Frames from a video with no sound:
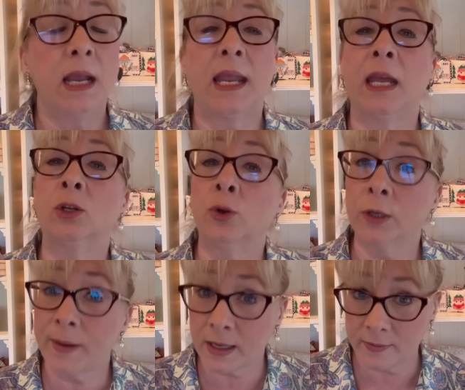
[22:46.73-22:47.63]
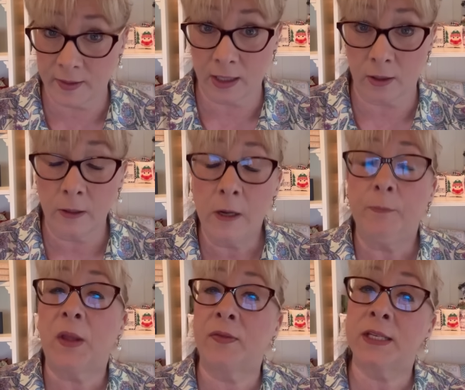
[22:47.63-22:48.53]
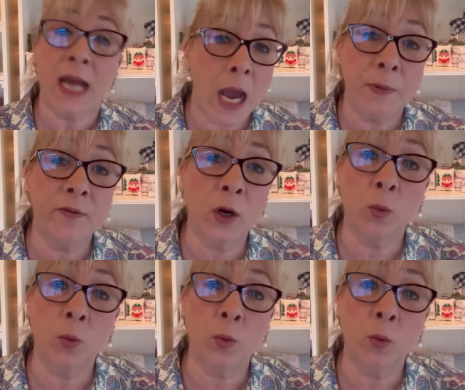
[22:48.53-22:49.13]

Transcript: and learn about it there. At the top of our